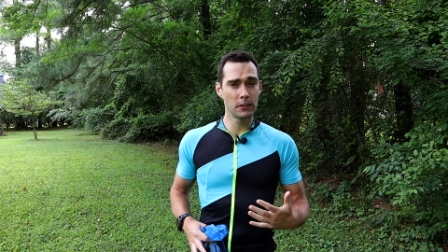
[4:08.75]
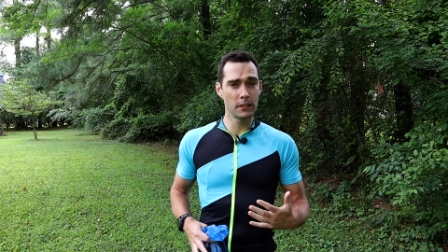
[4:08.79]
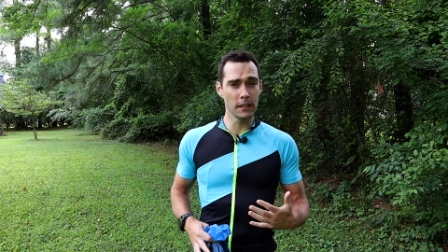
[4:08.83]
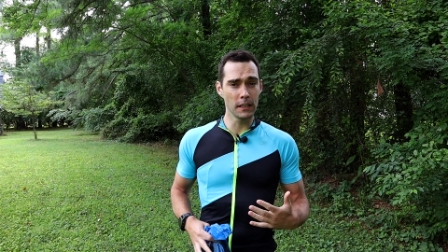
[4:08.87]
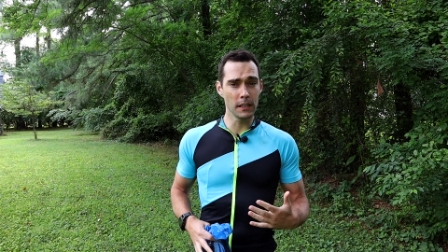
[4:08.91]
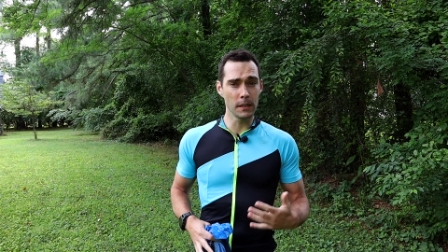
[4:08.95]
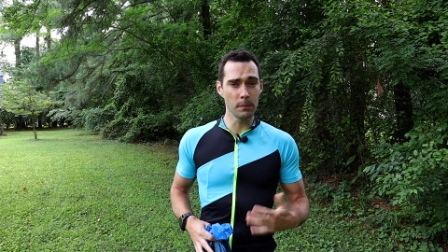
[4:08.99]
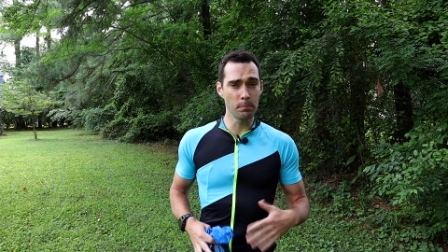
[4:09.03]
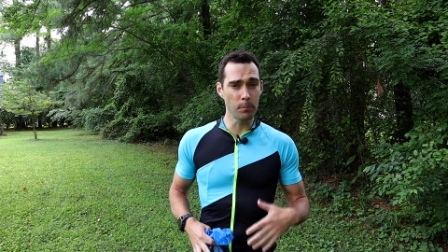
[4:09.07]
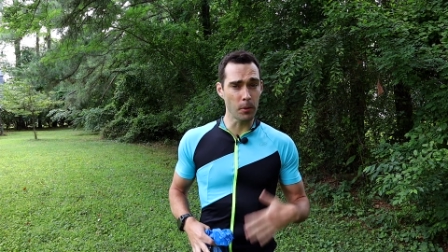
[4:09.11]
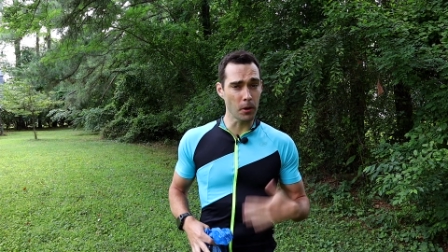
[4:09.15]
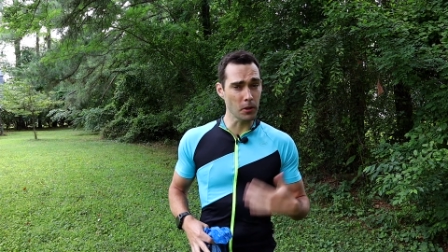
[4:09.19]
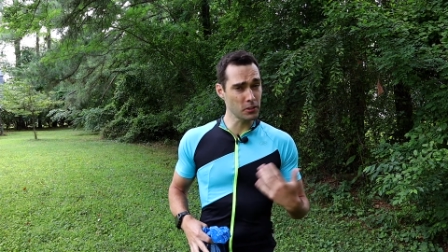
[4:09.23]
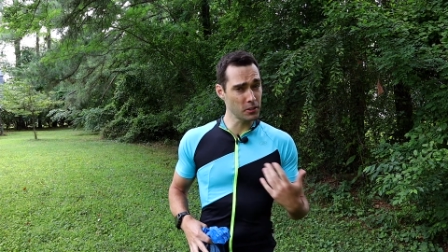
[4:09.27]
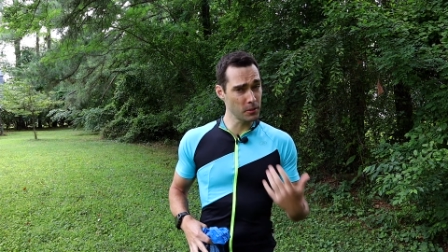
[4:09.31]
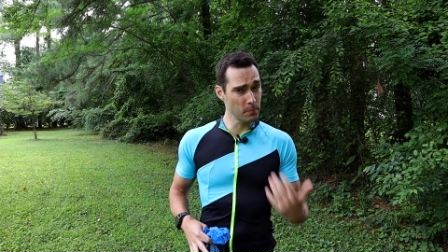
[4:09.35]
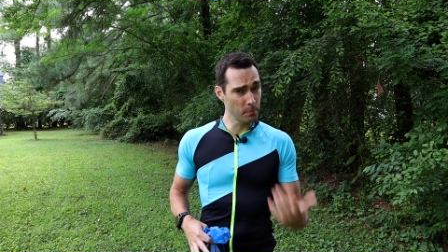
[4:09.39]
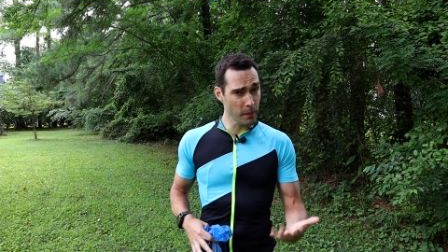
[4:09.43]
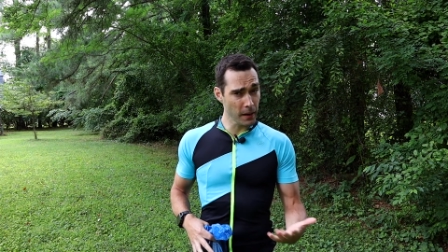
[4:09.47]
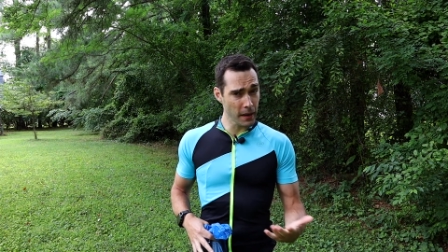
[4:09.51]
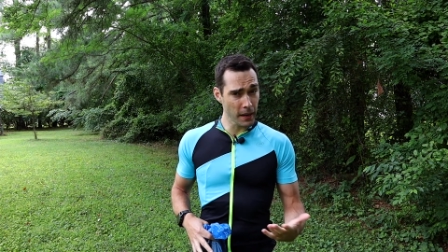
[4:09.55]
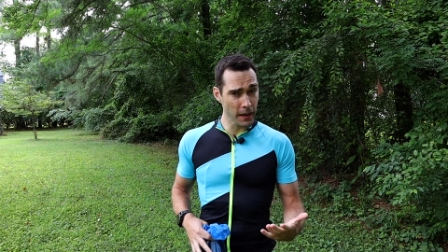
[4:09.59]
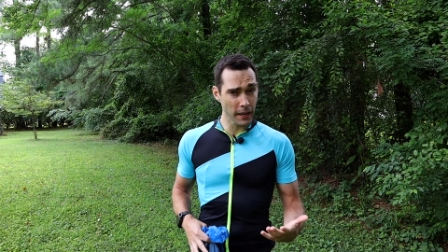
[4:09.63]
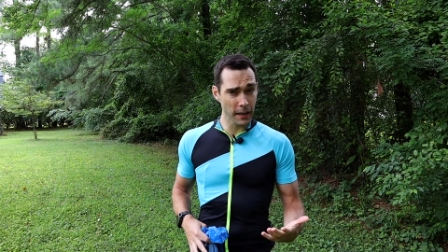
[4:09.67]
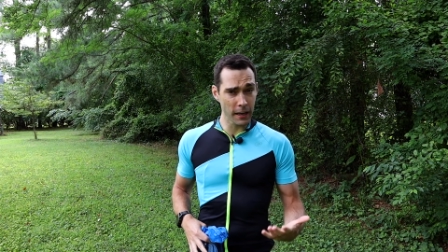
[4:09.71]
the
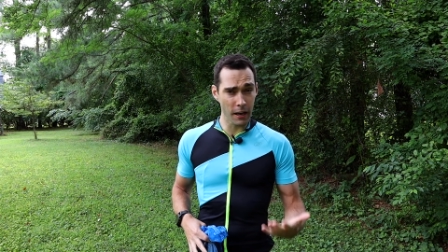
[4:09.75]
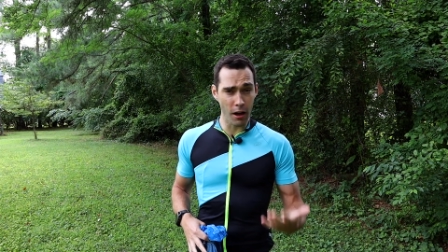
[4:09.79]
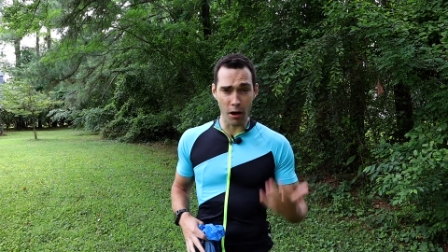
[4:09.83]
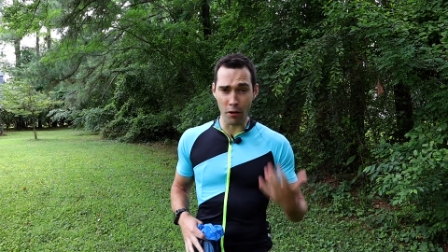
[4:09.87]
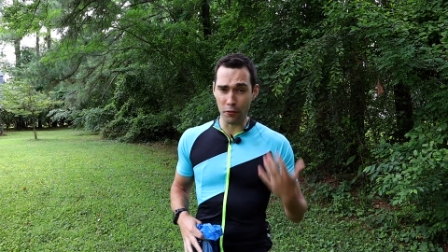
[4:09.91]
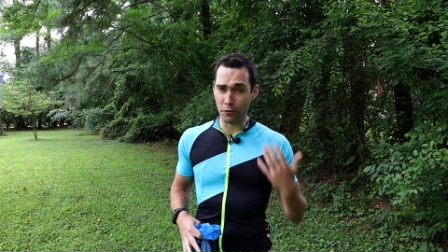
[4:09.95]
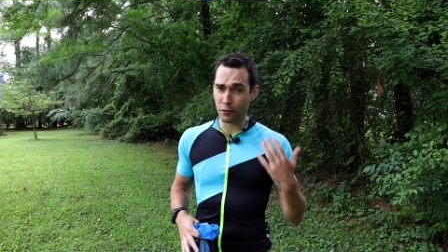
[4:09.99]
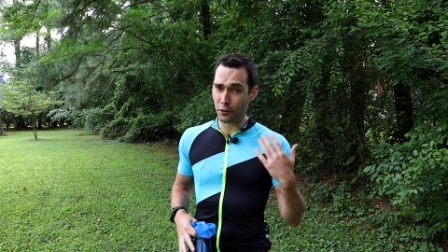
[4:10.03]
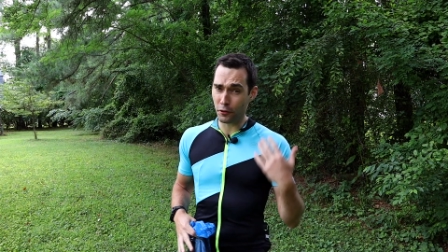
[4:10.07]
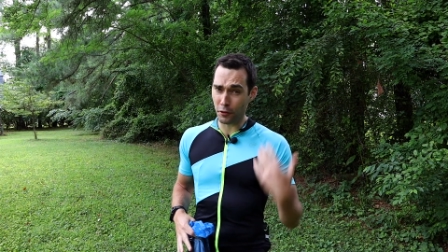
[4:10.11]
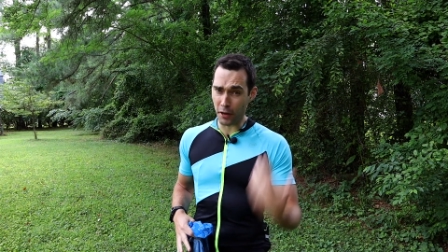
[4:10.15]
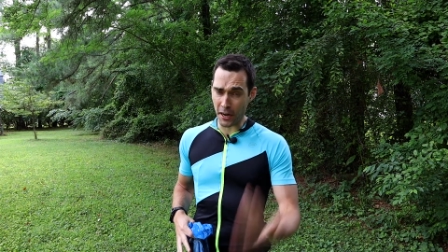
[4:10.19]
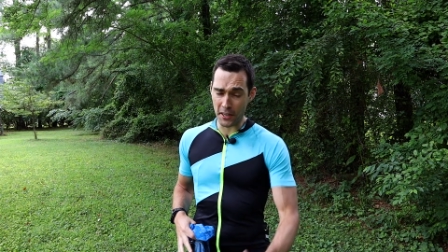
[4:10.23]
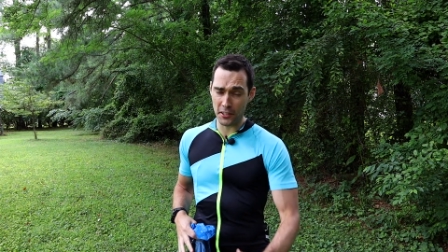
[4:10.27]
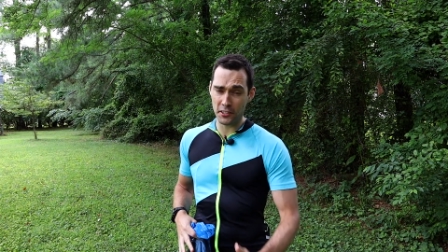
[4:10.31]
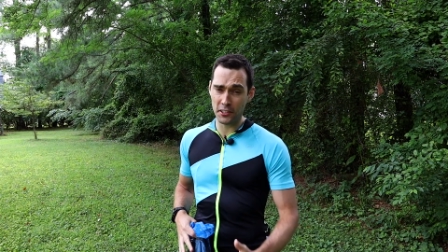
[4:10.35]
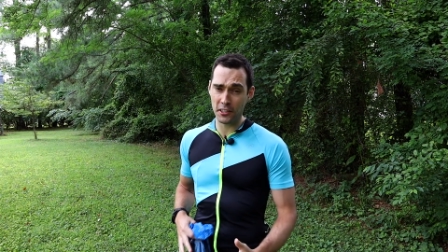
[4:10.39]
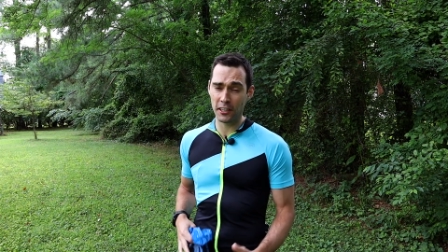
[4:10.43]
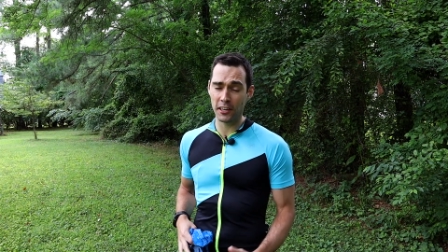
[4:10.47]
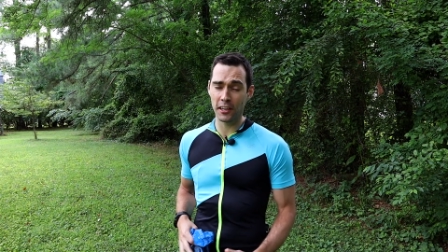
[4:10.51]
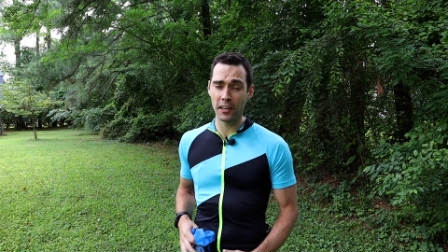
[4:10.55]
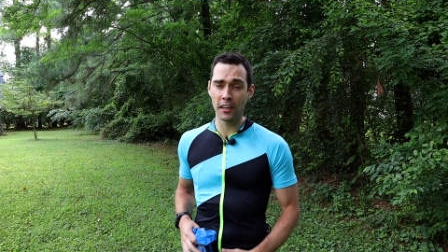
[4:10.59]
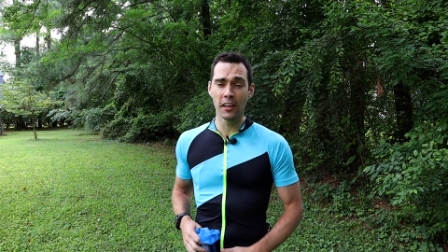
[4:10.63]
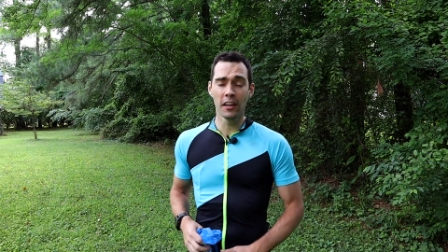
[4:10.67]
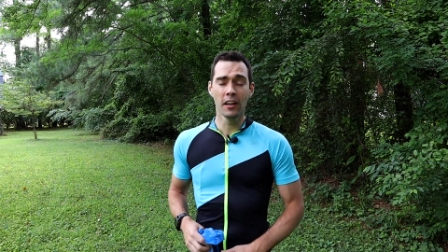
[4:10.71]
possibility of
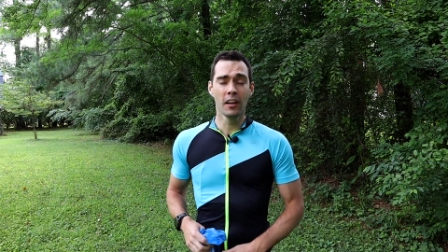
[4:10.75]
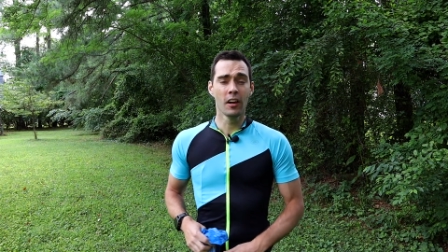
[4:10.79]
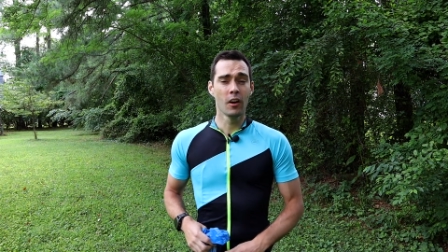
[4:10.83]
crashing